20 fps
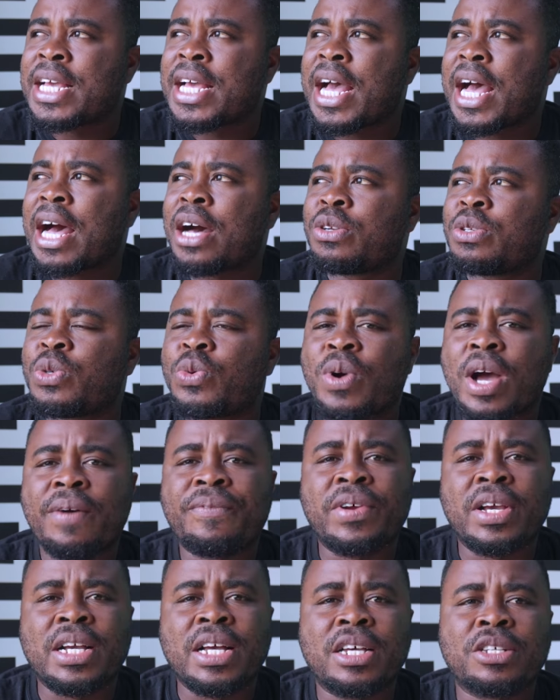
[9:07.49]
how do
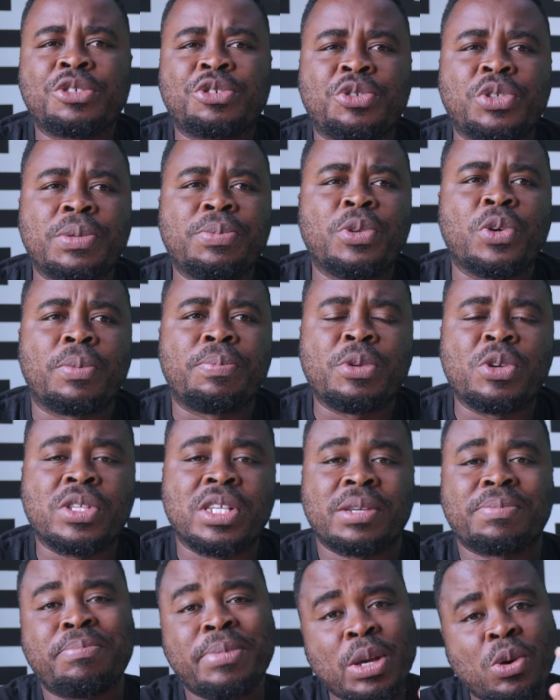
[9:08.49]
Africans stream your
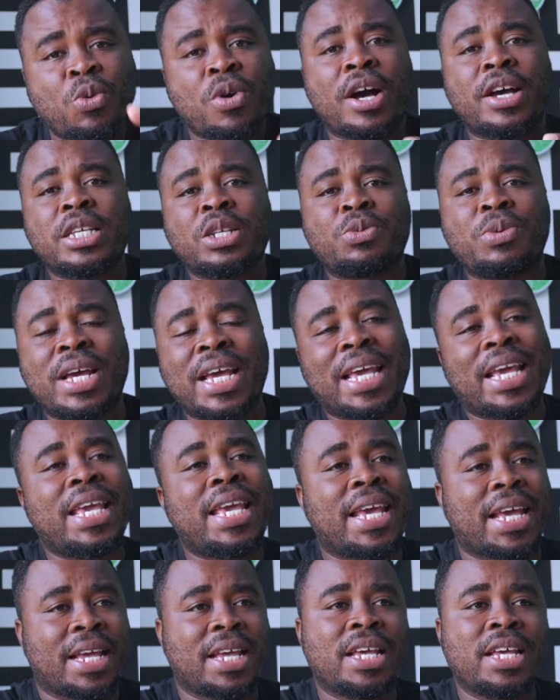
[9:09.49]
music? Meanwhile, you were
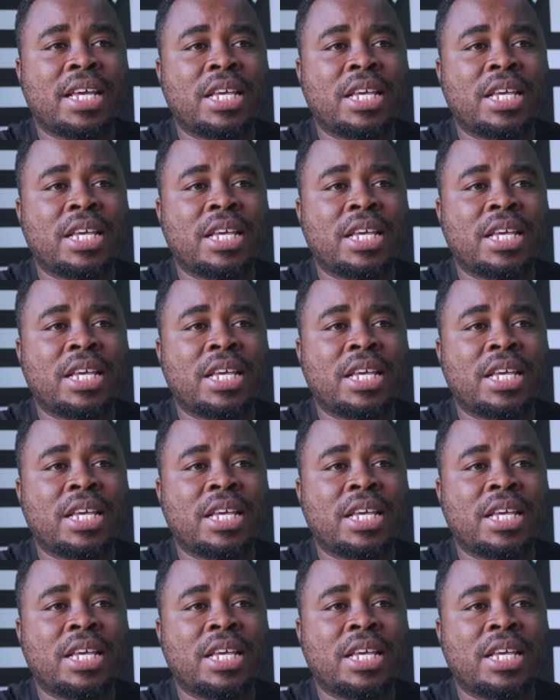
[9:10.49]
here.